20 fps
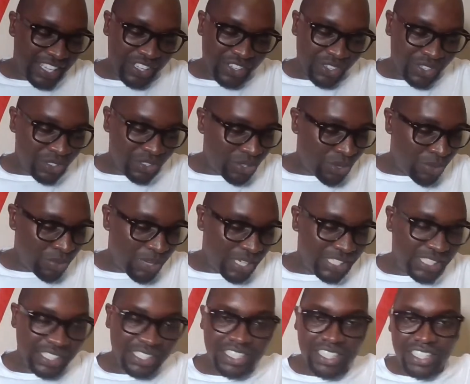Thank you so
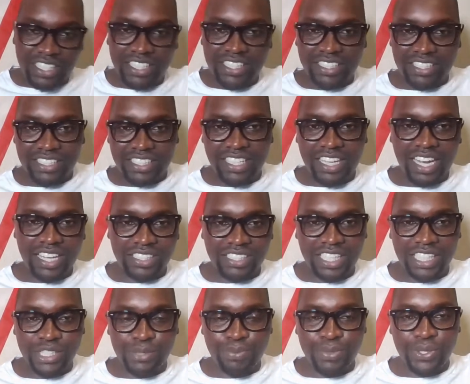much. She
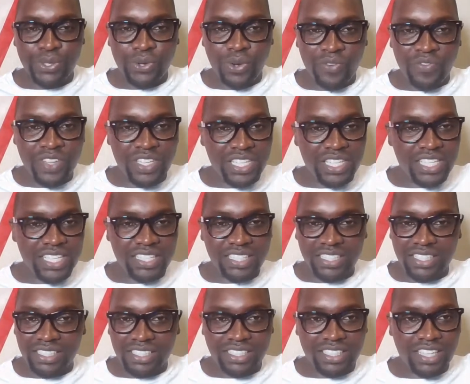has been
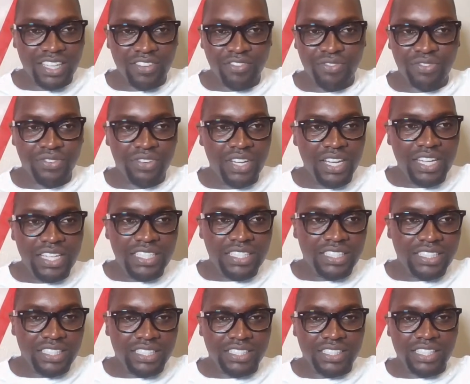commenting. She's saying
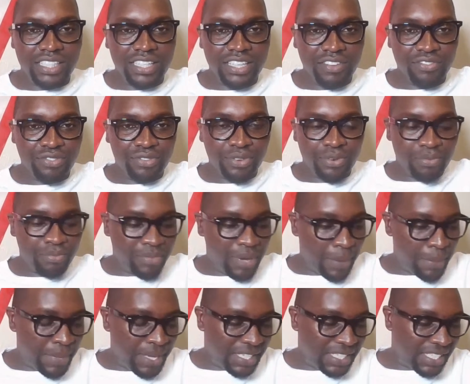she's here
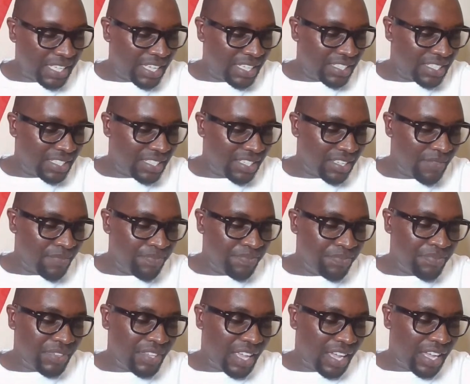from Betty Ezi.
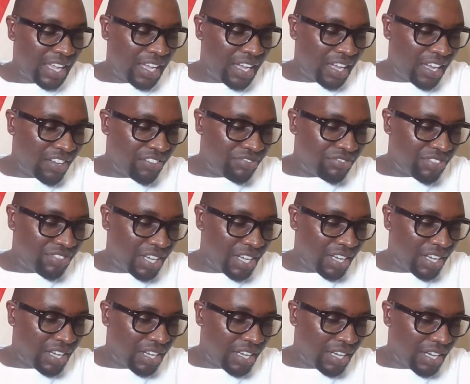I have
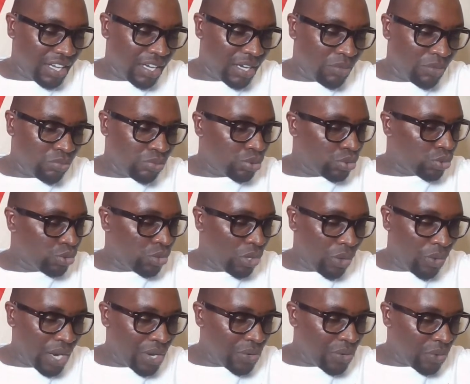
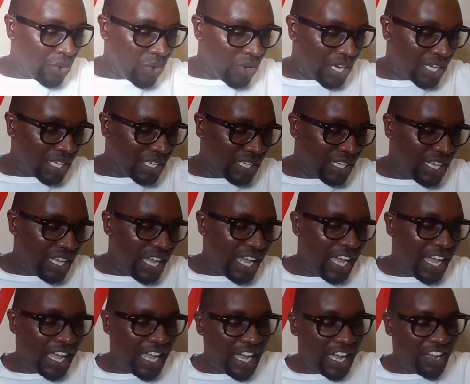Mutua 101.
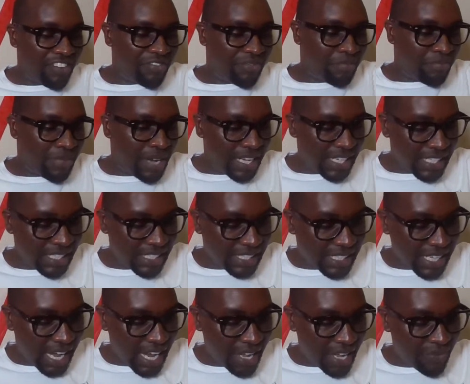I have Maggie
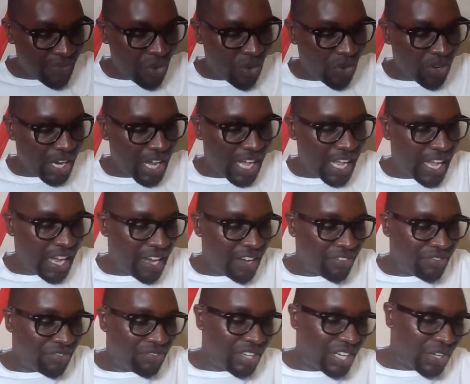Simon. I
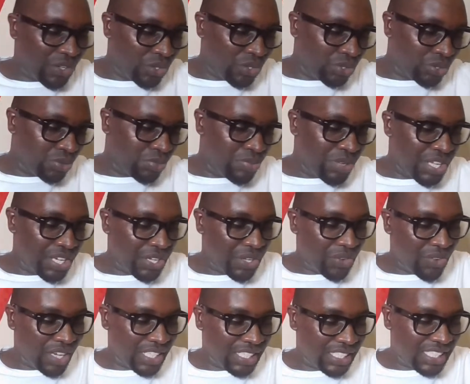have
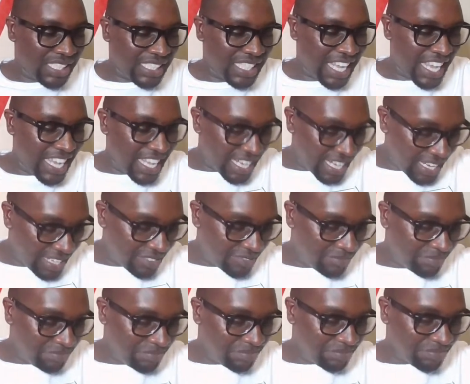Rosemary Wasera.